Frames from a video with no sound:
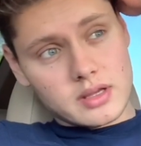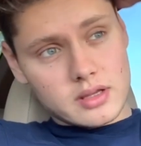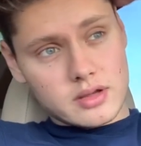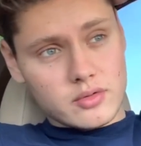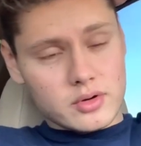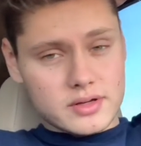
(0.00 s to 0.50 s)

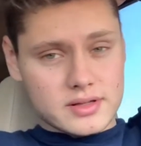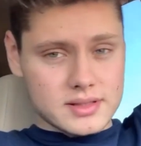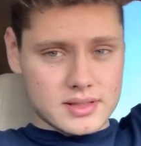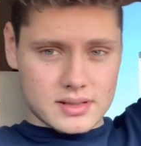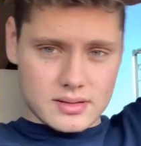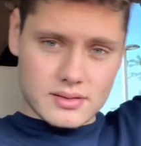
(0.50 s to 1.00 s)
It
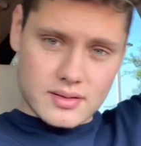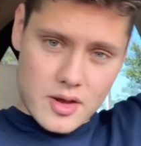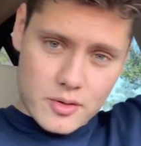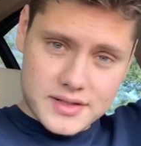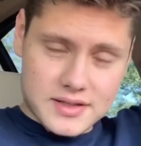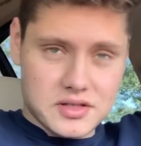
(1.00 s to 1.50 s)

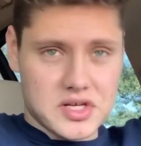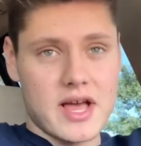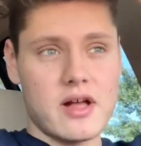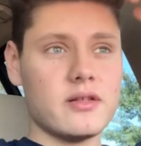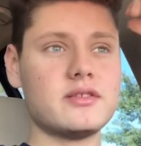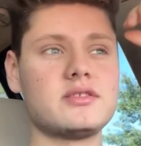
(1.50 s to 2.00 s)
was a
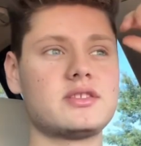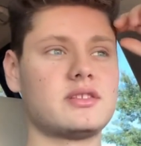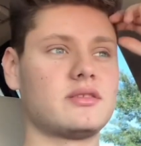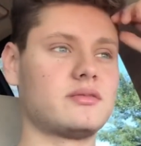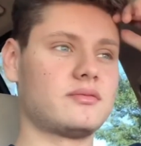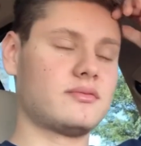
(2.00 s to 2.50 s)
challenge.
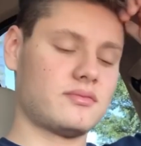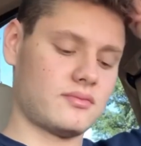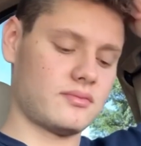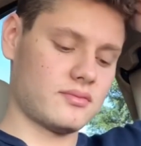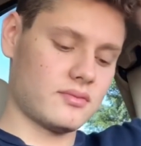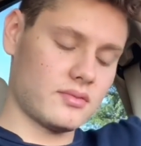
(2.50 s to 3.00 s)

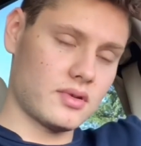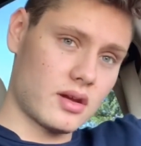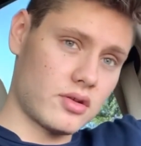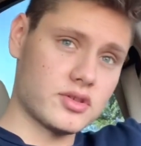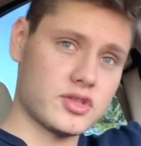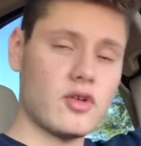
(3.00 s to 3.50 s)

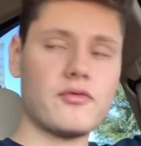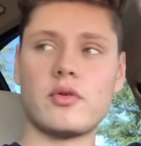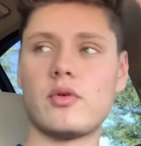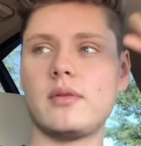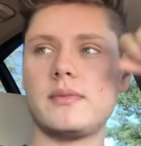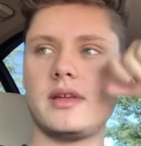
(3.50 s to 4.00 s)
It was
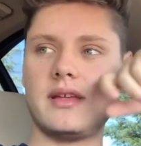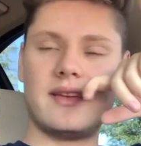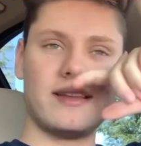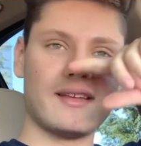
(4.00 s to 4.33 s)
overwhelming.